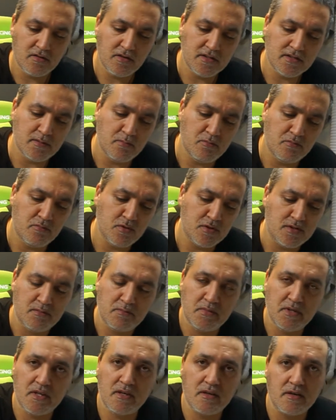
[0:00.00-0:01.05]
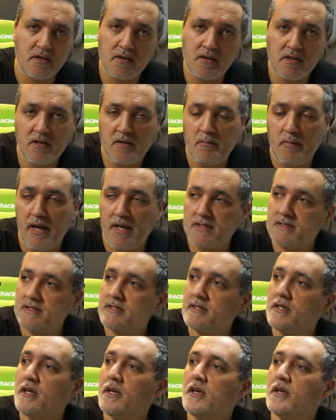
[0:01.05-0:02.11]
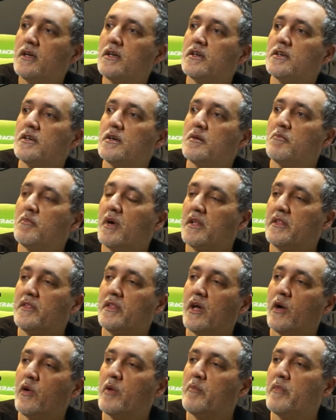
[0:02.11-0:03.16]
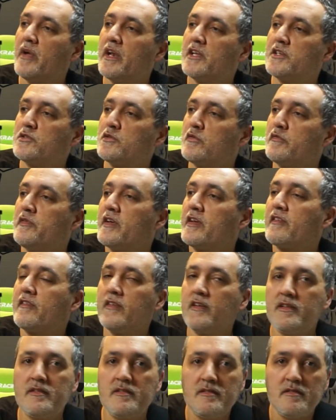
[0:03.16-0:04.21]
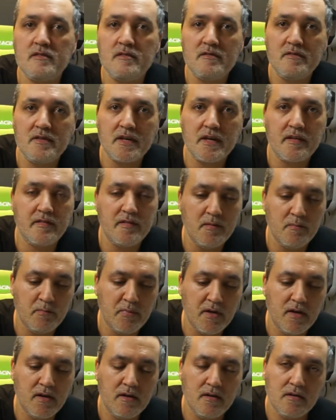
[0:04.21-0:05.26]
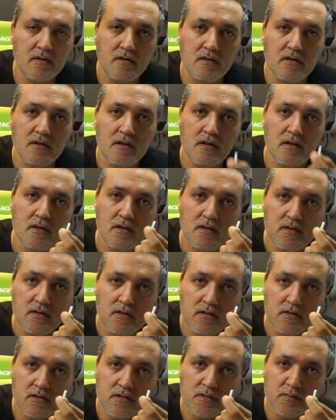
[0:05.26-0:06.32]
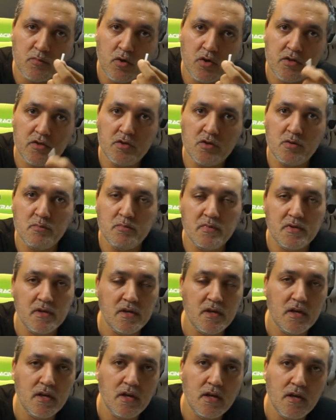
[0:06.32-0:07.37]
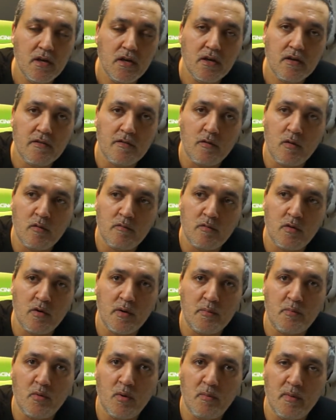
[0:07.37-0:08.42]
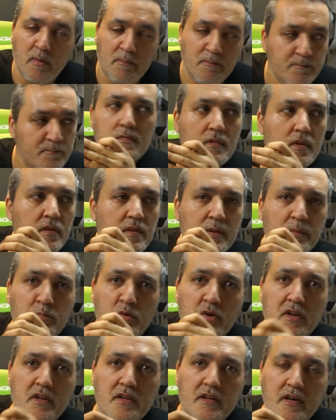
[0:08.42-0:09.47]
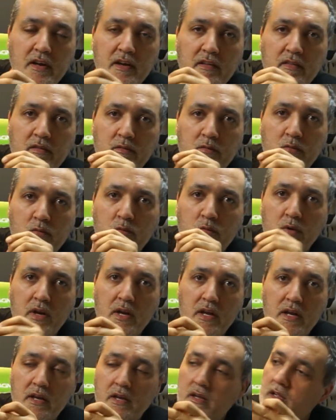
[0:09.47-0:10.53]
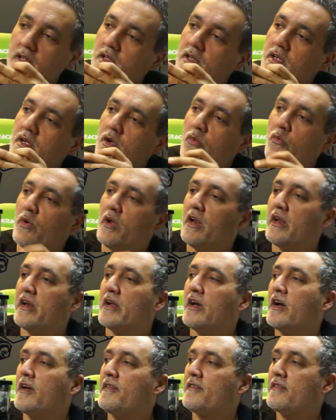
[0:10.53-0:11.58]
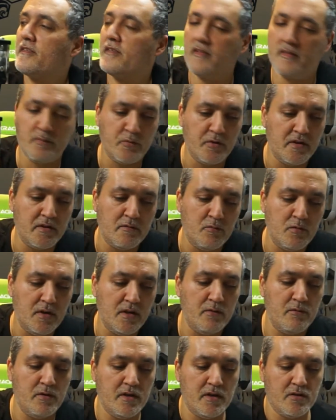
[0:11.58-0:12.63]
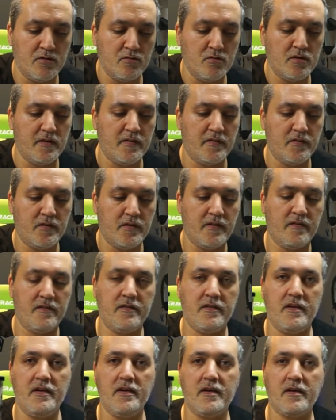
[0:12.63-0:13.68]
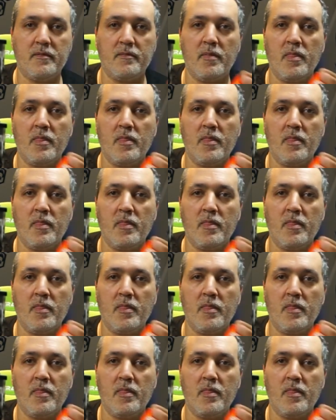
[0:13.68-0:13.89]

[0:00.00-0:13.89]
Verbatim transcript: it was a big uh, mess. But now I managed to fix it, very simple, small tube, solve all the problem. The printer, it's really really nice it's print really really good as you can see here